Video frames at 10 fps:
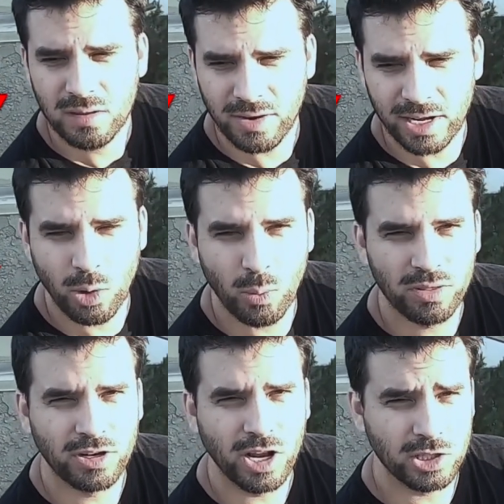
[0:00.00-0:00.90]
find out
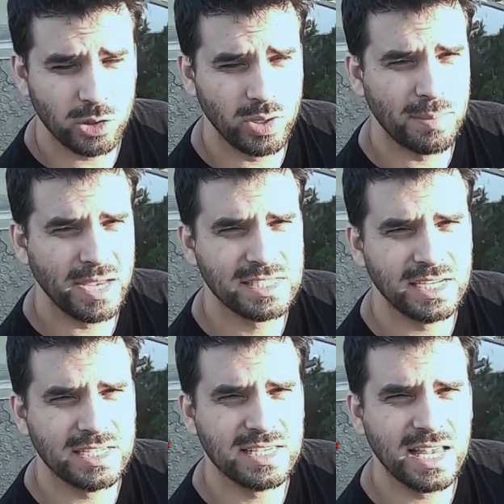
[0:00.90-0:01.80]
whether continuity makes
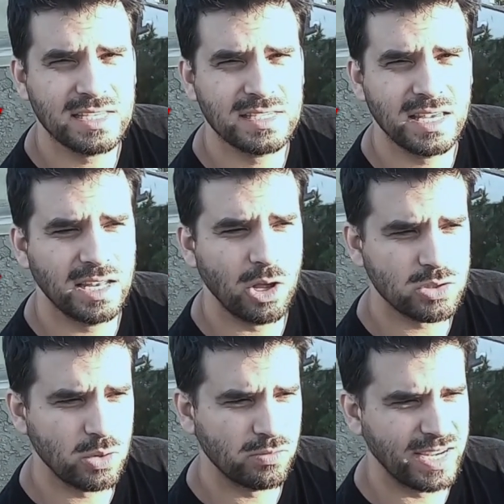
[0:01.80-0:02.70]
any sense and
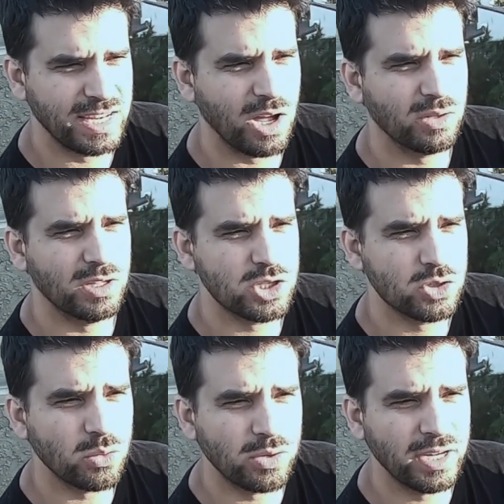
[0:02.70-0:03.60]
also find out the
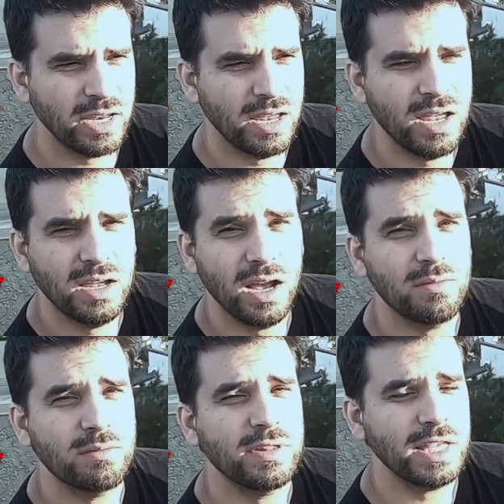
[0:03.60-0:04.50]
story
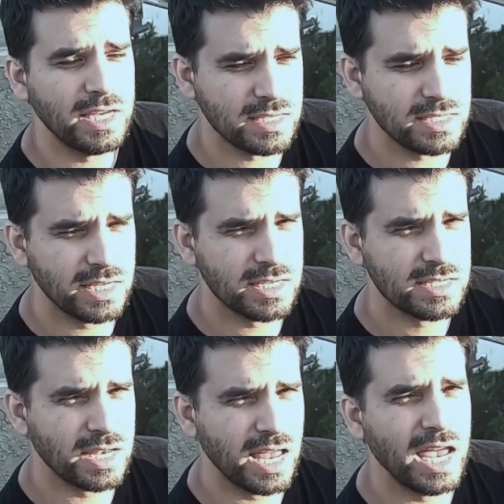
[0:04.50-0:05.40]
of the
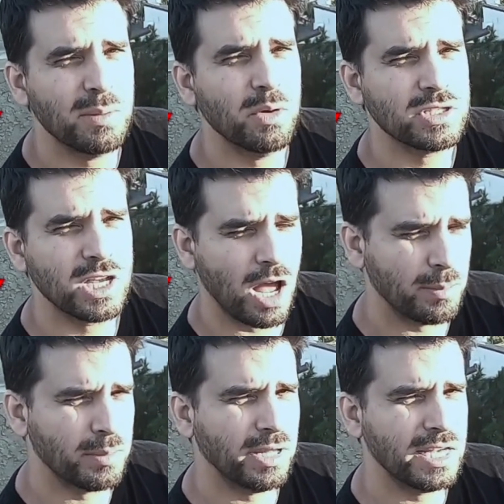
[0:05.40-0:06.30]
easiest and most
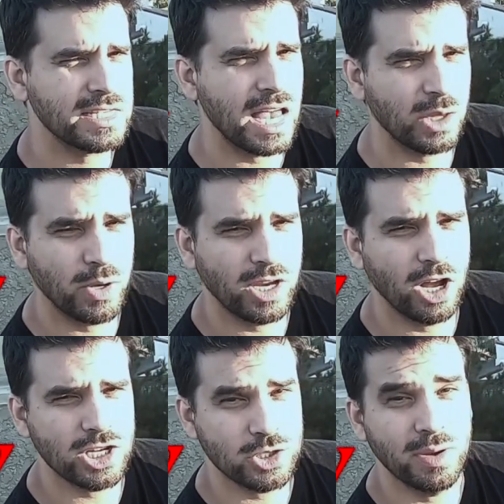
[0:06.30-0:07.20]
commonplace Halloween
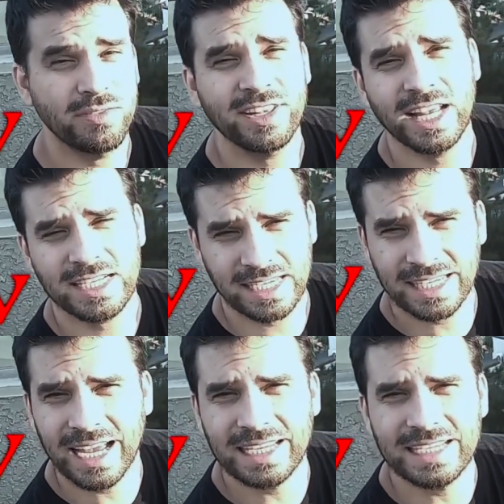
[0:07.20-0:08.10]
costume of the
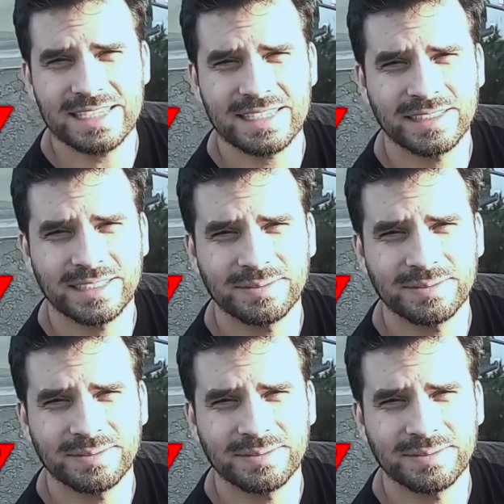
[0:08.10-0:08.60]
1990s.